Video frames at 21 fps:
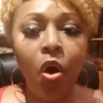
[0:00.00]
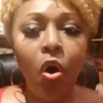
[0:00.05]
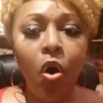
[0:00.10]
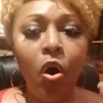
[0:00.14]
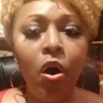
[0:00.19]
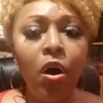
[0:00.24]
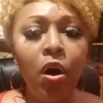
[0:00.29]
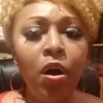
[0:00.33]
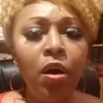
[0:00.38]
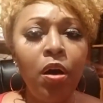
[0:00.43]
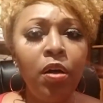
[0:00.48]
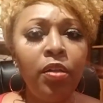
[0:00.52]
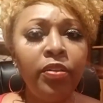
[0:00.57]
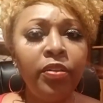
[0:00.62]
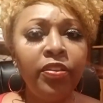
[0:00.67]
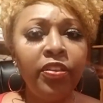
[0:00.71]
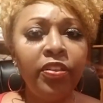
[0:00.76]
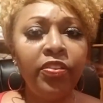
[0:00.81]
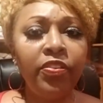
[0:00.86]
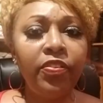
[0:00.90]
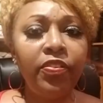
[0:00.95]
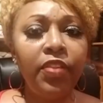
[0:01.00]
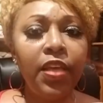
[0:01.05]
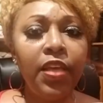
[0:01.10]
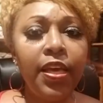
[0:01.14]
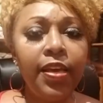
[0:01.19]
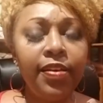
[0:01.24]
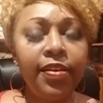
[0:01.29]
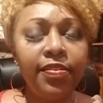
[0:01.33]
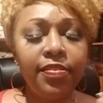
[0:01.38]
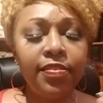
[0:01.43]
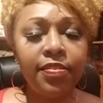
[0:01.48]
masculine
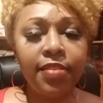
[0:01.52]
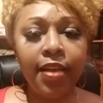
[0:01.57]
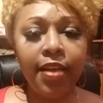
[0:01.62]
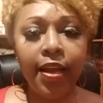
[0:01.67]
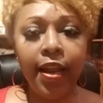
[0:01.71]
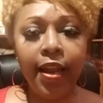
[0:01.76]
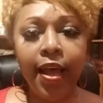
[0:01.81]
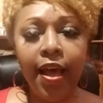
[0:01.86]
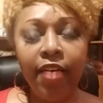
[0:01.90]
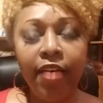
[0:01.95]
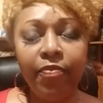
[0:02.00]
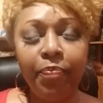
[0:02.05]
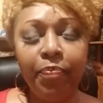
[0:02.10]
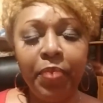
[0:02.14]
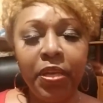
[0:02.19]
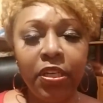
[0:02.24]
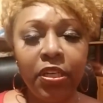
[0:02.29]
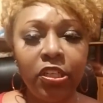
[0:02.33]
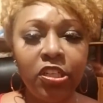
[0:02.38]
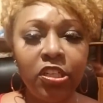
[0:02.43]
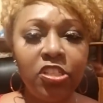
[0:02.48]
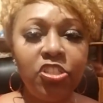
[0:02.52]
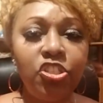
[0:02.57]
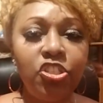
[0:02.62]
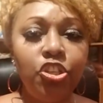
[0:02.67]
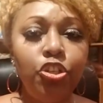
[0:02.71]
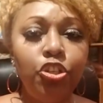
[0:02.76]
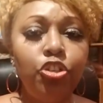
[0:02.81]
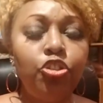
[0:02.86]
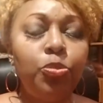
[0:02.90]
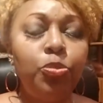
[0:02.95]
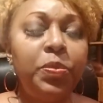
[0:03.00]
and feminine energy.
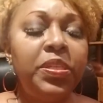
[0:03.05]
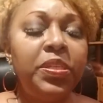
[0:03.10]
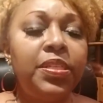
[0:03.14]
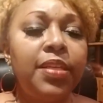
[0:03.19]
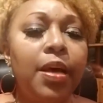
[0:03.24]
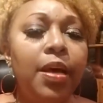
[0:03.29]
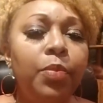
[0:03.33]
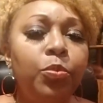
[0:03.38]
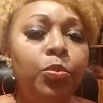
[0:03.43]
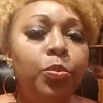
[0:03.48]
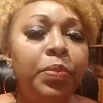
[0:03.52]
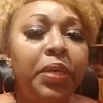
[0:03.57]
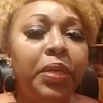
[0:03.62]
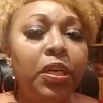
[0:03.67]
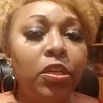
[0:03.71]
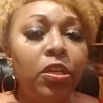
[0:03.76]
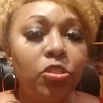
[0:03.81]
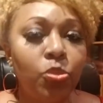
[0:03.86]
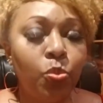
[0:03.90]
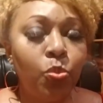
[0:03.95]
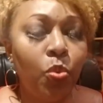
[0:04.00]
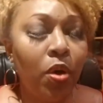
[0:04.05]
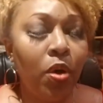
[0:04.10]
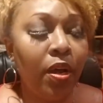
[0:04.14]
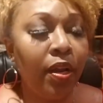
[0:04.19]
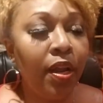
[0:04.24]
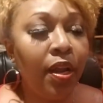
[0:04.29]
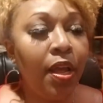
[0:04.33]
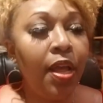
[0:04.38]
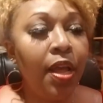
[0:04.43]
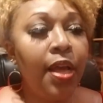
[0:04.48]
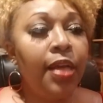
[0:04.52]
It could also be
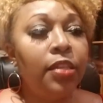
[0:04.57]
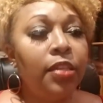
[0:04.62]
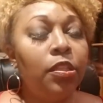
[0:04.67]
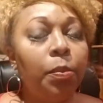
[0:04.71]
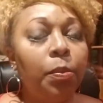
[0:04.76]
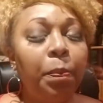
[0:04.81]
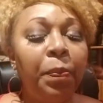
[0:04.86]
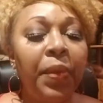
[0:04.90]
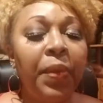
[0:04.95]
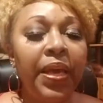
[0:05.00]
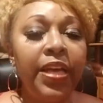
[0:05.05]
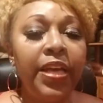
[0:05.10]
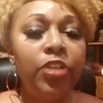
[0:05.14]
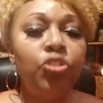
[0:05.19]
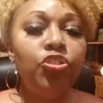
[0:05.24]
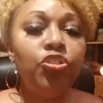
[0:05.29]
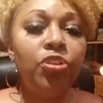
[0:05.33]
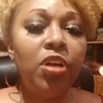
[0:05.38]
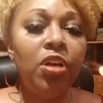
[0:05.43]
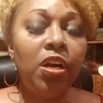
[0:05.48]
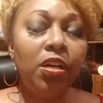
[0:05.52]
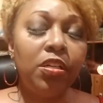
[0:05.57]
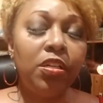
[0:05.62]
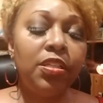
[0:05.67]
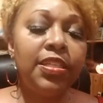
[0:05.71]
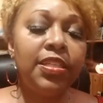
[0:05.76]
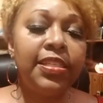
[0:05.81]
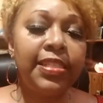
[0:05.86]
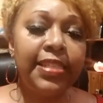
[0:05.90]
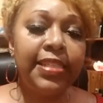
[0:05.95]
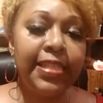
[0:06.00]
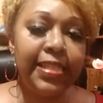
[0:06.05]
from,
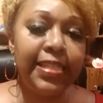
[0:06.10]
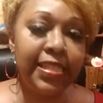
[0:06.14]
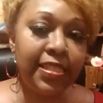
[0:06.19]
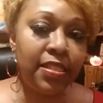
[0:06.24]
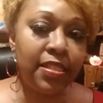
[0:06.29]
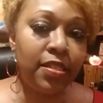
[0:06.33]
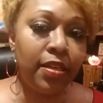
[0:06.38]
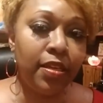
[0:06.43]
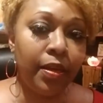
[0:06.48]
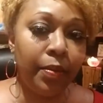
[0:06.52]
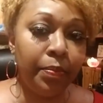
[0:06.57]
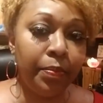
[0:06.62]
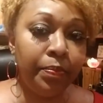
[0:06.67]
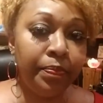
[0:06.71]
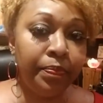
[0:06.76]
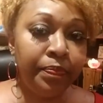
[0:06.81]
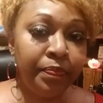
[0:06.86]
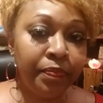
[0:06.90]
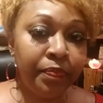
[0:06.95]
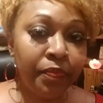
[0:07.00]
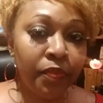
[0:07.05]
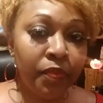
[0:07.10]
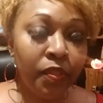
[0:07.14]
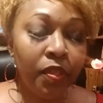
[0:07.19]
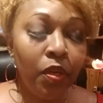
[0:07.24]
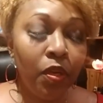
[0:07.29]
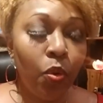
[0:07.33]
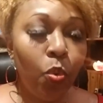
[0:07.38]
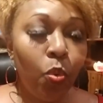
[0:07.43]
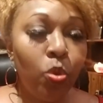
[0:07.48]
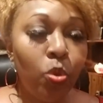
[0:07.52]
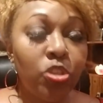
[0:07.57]
when I say could be from,
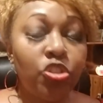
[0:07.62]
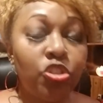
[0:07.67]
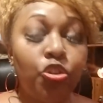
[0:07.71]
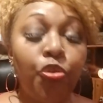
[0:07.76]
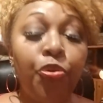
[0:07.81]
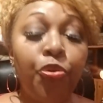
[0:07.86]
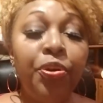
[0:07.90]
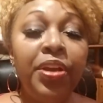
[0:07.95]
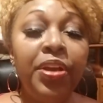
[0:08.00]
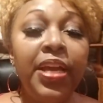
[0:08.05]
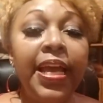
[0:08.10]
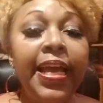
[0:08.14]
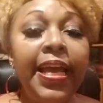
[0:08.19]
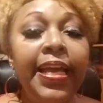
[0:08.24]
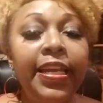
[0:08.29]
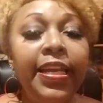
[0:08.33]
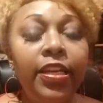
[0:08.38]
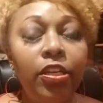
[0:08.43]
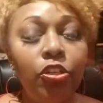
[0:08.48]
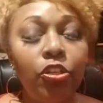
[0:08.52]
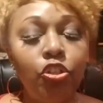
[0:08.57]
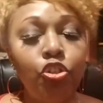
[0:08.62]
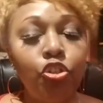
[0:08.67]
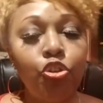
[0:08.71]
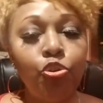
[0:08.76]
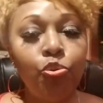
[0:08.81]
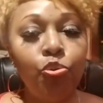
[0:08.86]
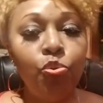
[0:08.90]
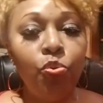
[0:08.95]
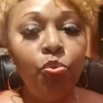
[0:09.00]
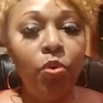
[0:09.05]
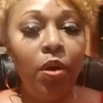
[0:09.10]
what I mean is that there's the masculine and
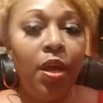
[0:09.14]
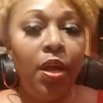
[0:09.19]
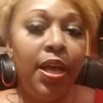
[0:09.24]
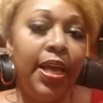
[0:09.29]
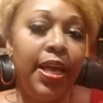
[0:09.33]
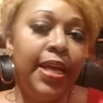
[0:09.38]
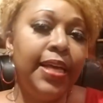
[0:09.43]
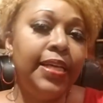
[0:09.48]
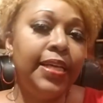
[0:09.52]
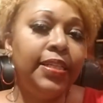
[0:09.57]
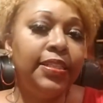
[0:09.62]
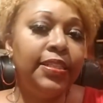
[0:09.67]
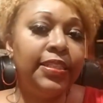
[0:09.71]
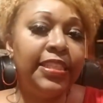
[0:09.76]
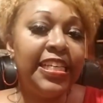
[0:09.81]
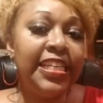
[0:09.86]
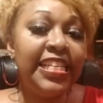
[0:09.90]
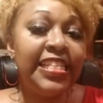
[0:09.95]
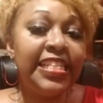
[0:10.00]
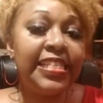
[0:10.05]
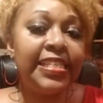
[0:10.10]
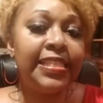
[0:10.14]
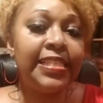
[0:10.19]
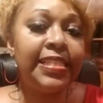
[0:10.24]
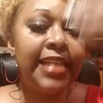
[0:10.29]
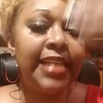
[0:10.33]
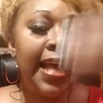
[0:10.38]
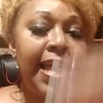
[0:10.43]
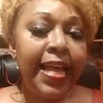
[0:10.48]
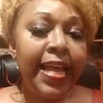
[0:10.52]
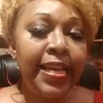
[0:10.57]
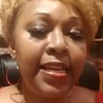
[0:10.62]
feminine energy that
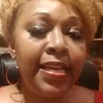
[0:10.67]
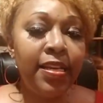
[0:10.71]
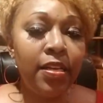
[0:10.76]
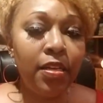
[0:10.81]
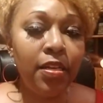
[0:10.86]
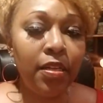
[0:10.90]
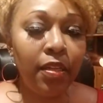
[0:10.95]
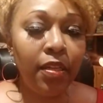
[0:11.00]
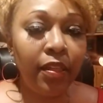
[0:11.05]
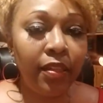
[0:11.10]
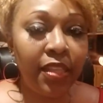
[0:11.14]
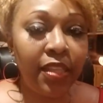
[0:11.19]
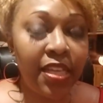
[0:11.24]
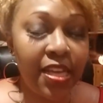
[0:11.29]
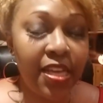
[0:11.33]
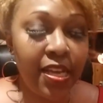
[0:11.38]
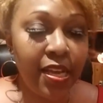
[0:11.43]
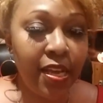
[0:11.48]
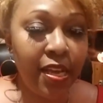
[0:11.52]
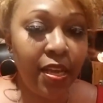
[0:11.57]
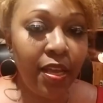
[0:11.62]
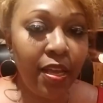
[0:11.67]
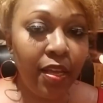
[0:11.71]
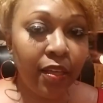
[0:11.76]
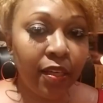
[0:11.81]
creates the third